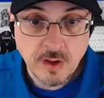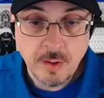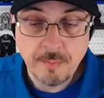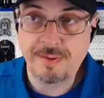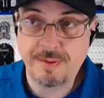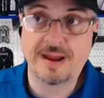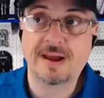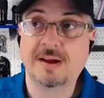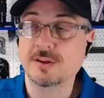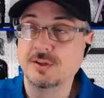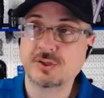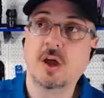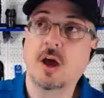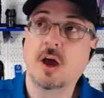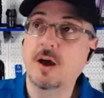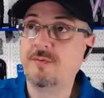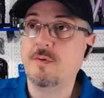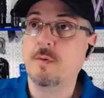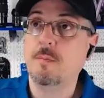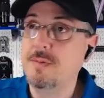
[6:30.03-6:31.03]
bounced
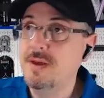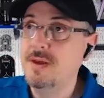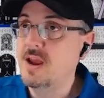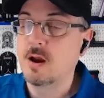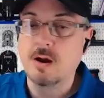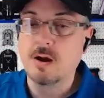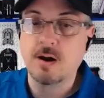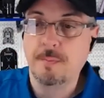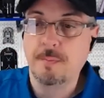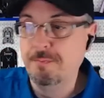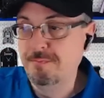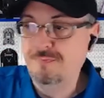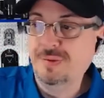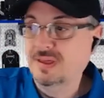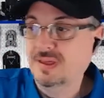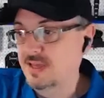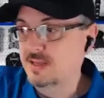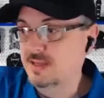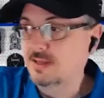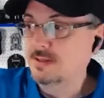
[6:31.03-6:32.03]
off a mirror a
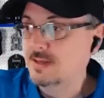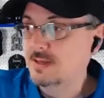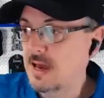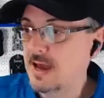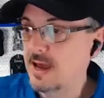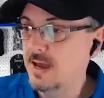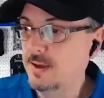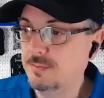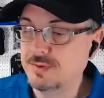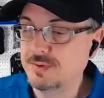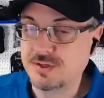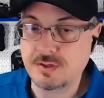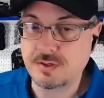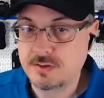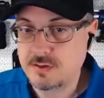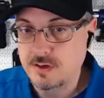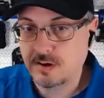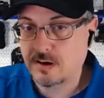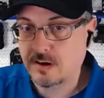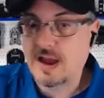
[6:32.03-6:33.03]
billion times and,
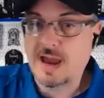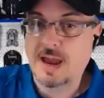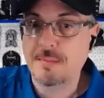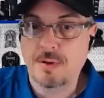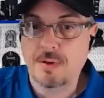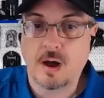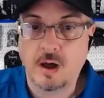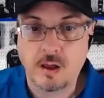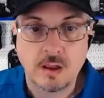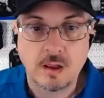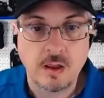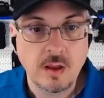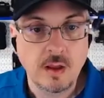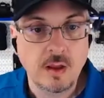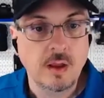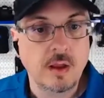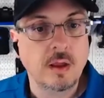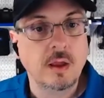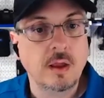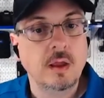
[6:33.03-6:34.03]
into your eyeball
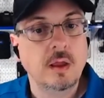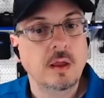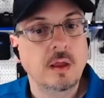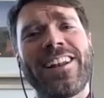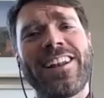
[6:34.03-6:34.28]
and,